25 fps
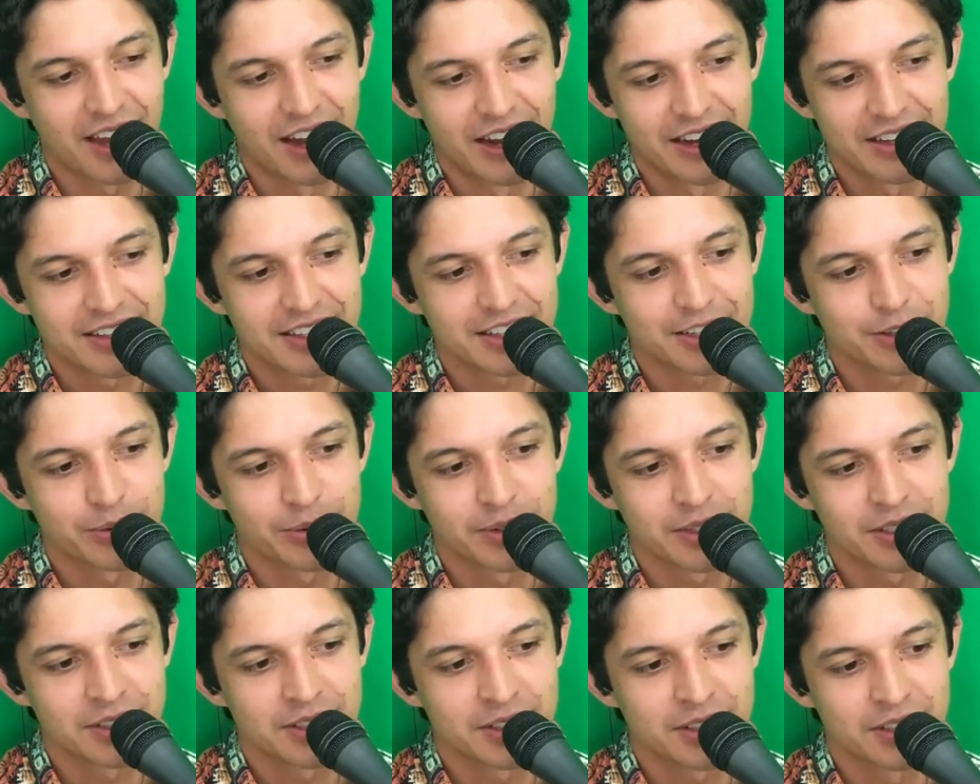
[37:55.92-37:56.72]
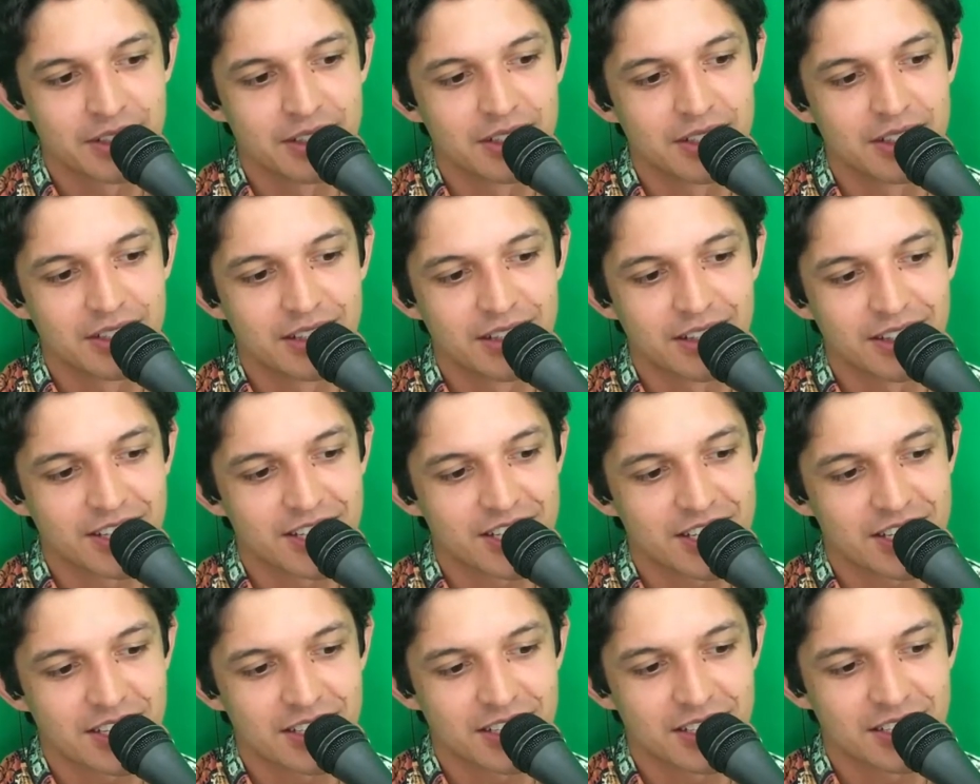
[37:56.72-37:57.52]
I think one of the
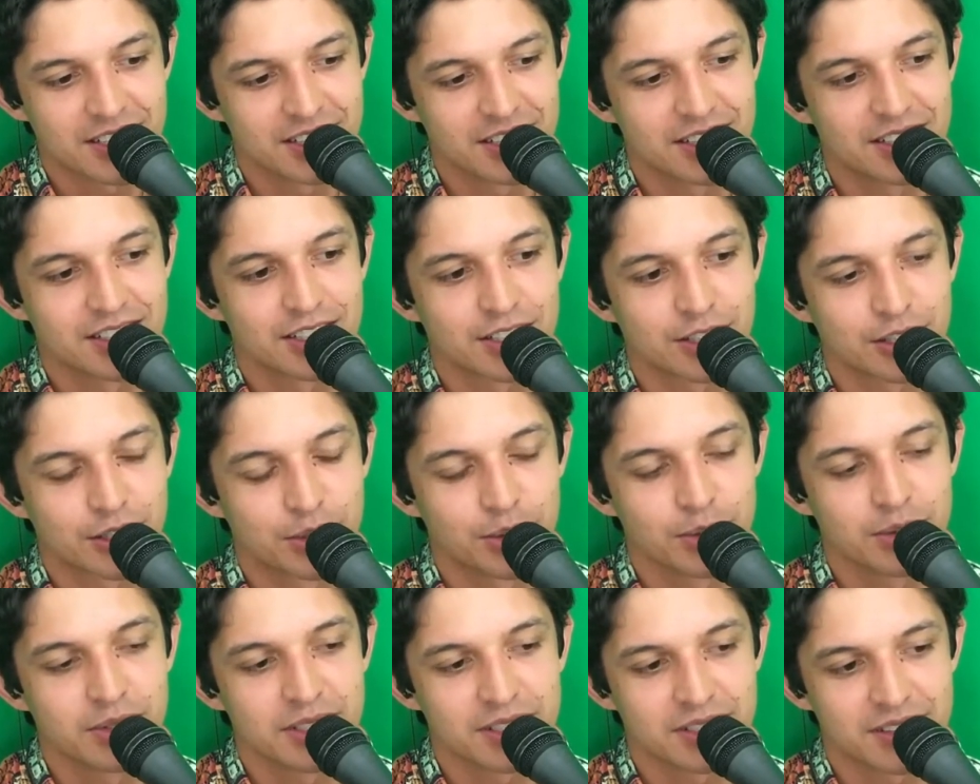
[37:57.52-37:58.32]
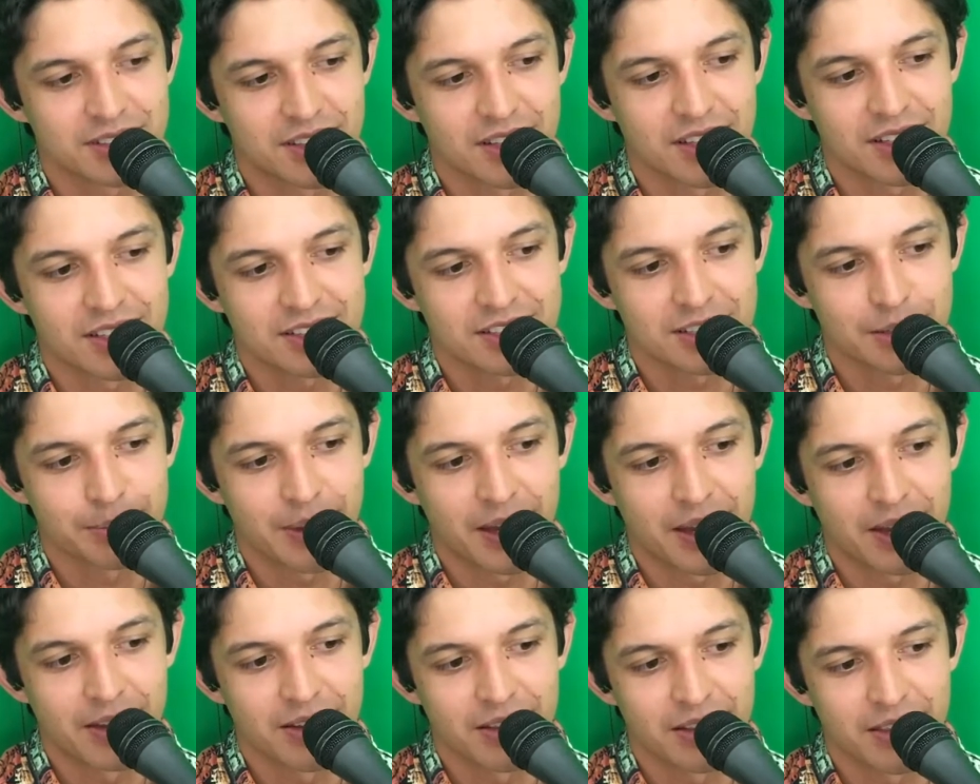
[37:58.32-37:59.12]
coolest things
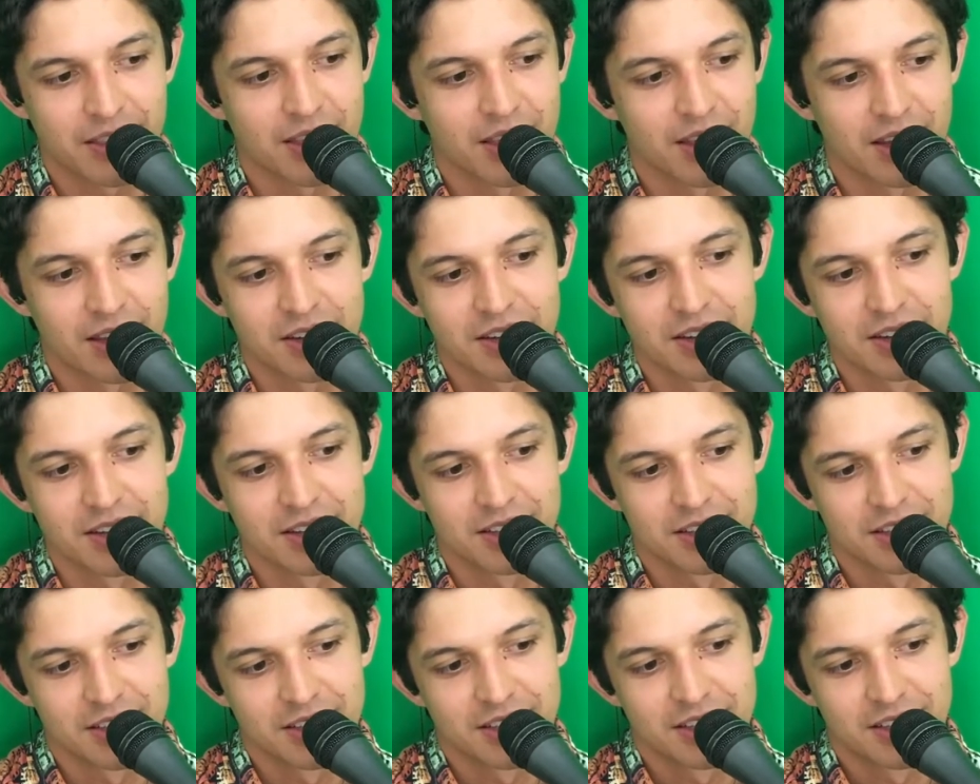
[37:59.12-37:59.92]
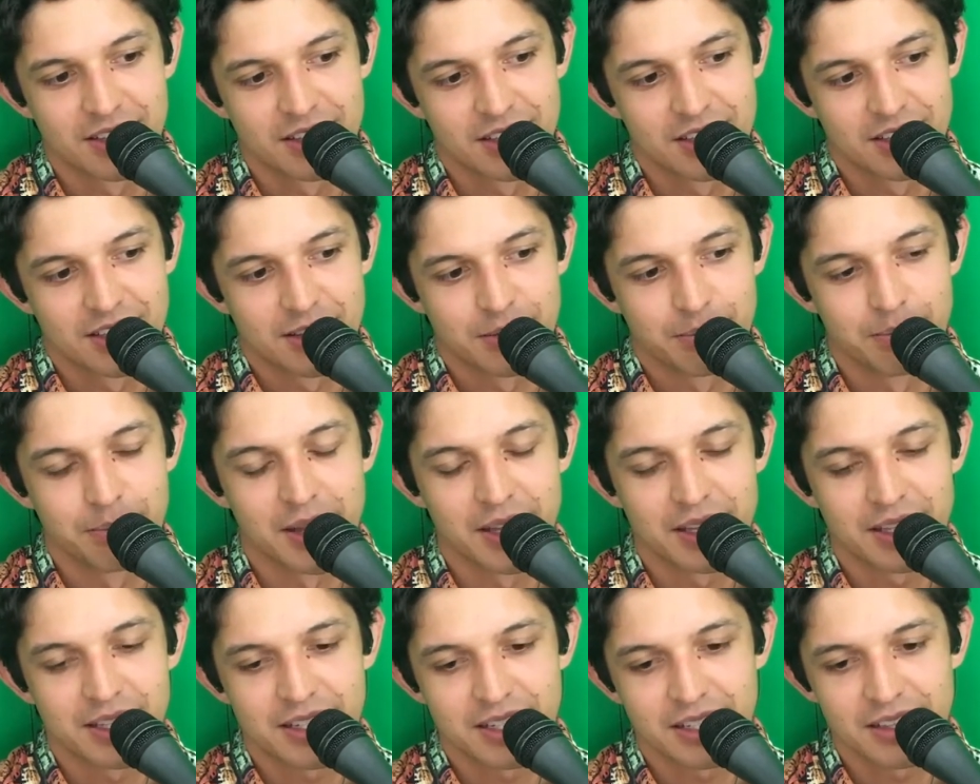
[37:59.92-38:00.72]
about the
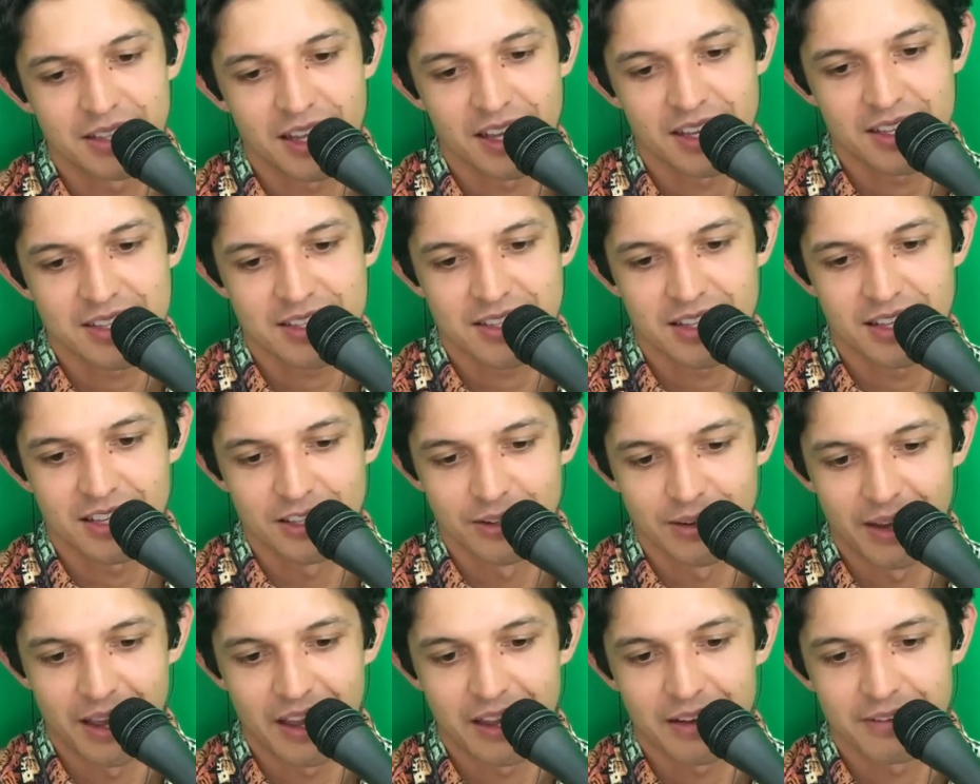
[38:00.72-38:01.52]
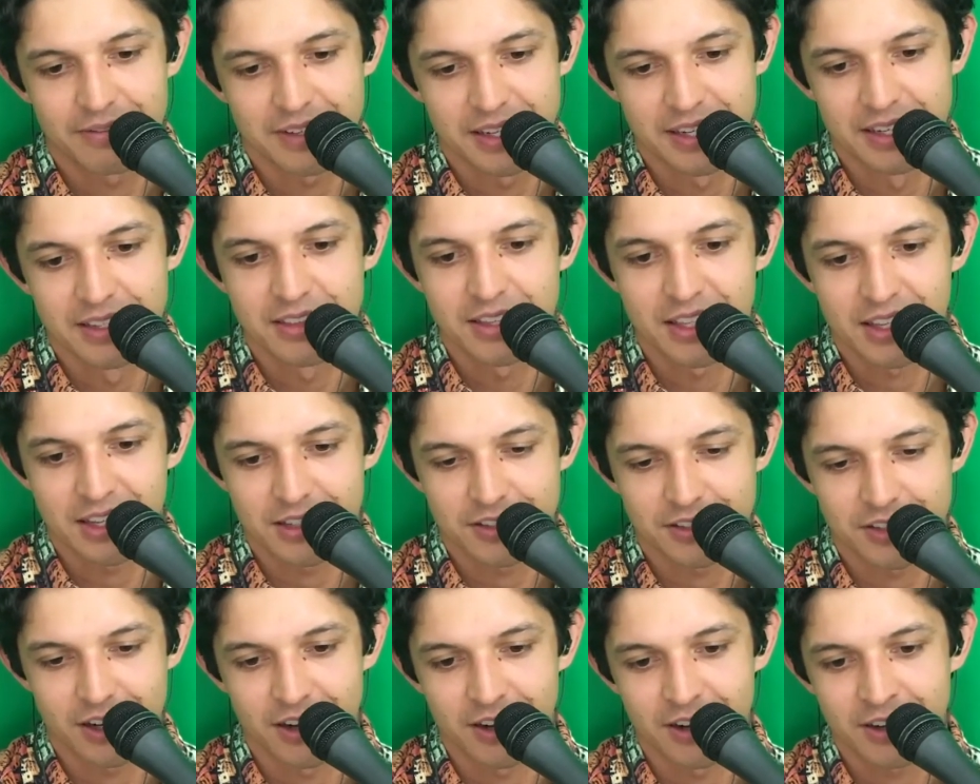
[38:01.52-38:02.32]
melody lines that you have in the
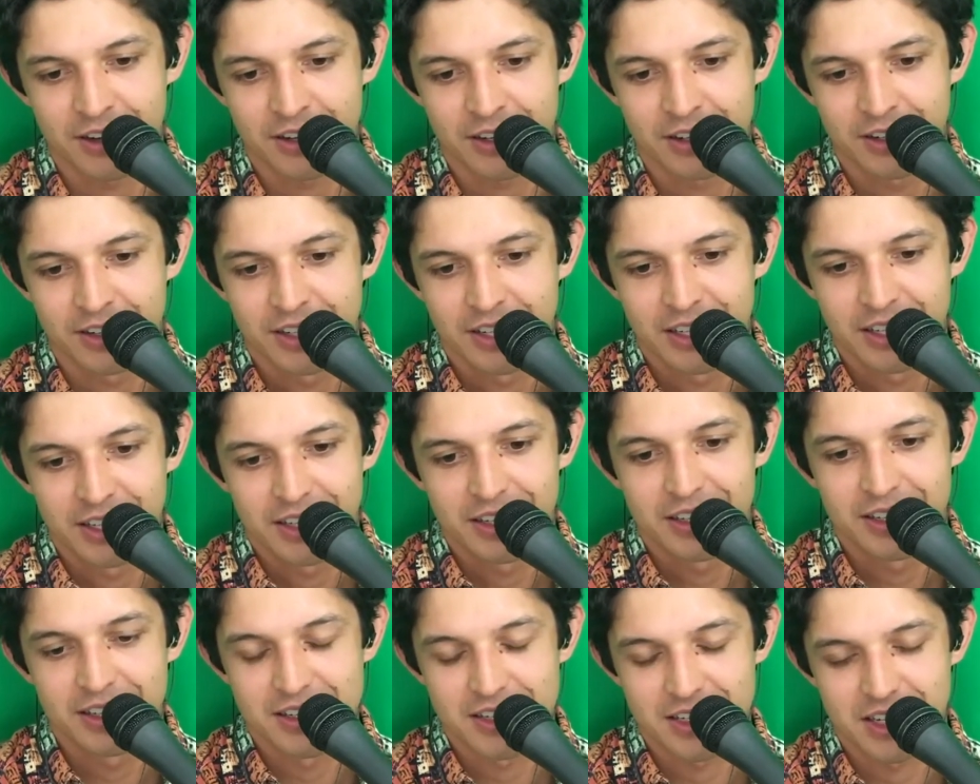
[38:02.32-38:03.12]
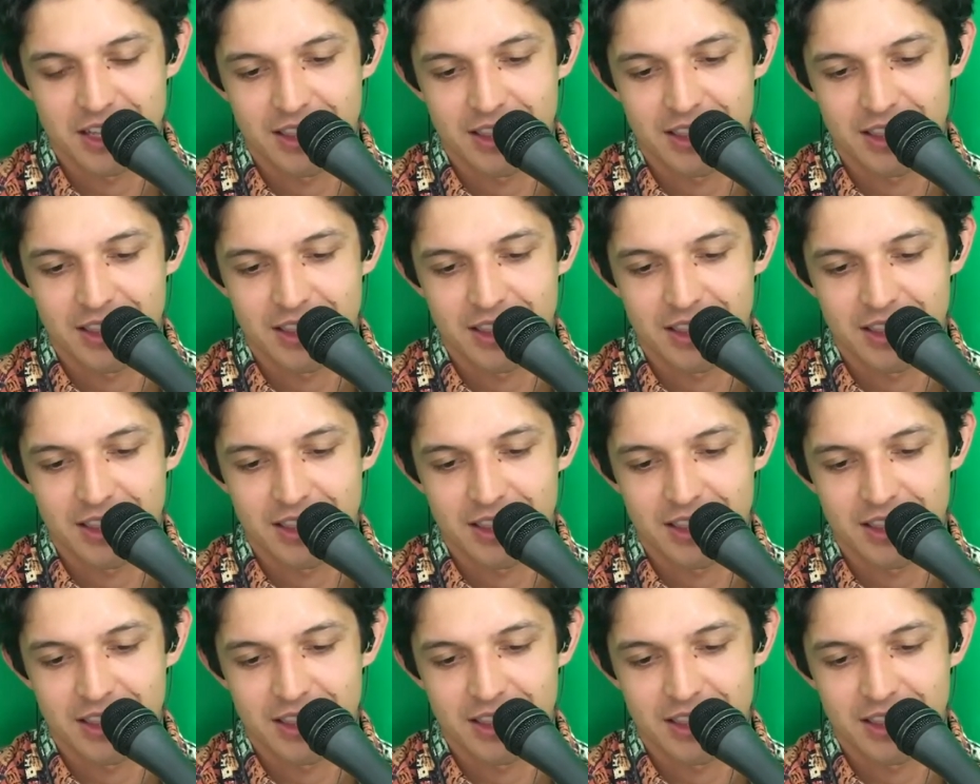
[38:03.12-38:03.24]
guitar is